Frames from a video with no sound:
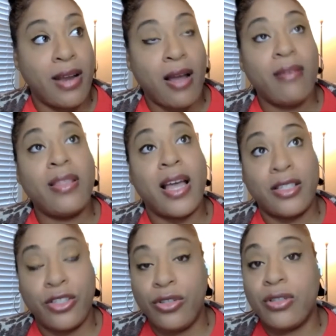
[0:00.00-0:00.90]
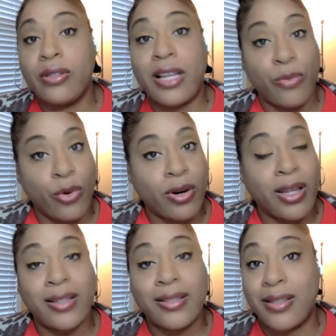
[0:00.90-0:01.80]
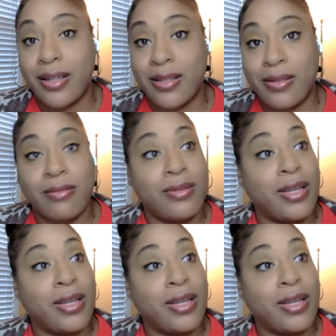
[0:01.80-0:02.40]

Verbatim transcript: Now that's usually, that's more like six